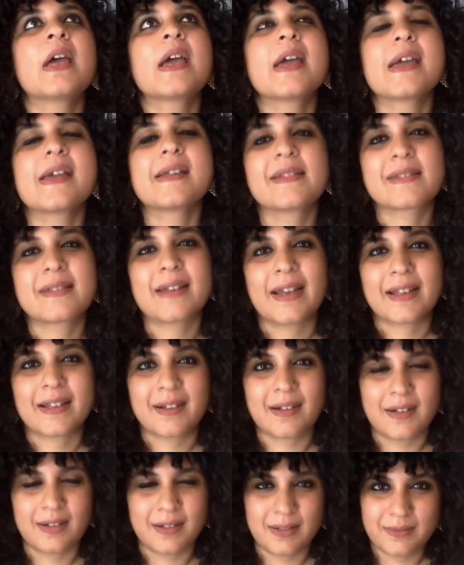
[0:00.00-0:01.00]
it's like
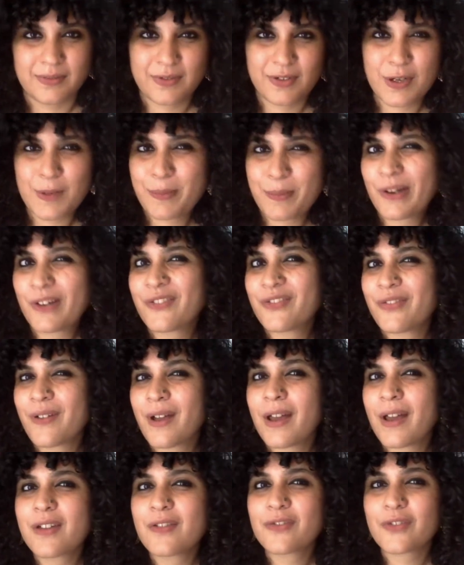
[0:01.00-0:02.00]
a
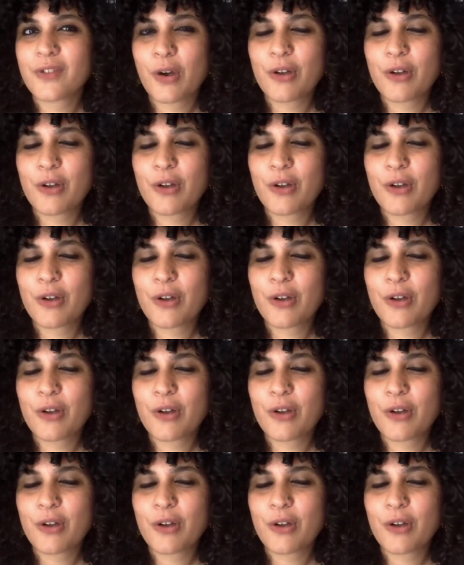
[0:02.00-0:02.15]
3.5